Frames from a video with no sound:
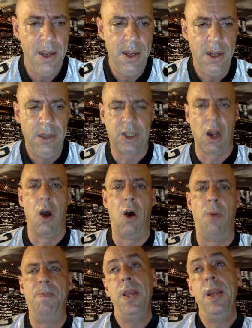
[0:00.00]

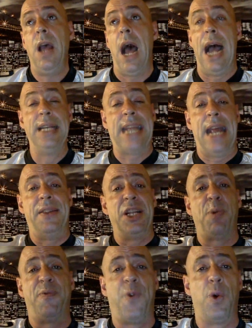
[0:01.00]
So I said this
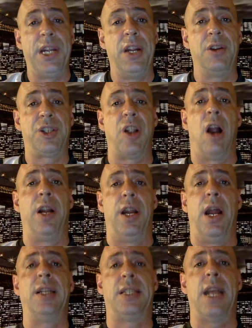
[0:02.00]
before the year started.
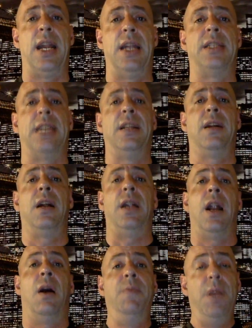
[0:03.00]
I said it's either,
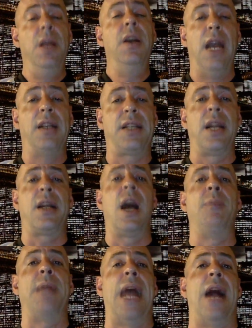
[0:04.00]
it's going to
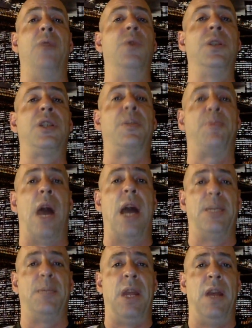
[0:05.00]
come down. It wouldn't
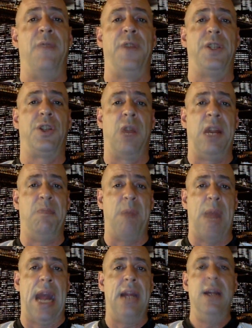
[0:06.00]
surprise me if it's Green
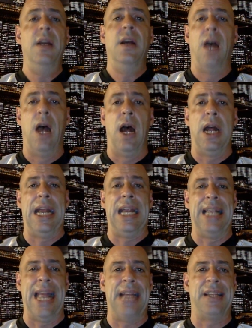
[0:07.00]
Bay,
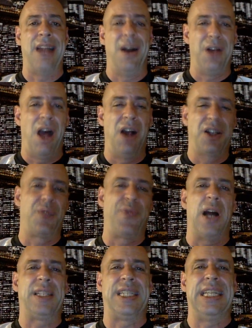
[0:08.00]
Atlanta. I also
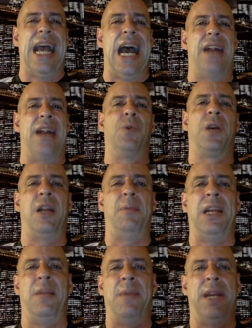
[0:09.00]
thought Seattle were going to be
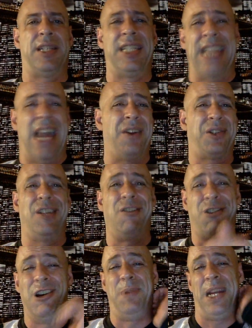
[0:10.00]
in the mix, and Seattle still
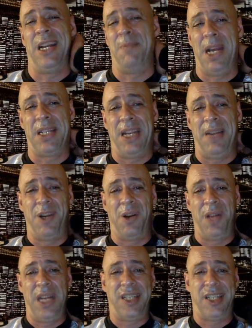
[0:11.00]
could be in the mix, even though
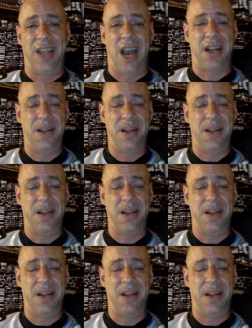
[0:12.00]
they suck.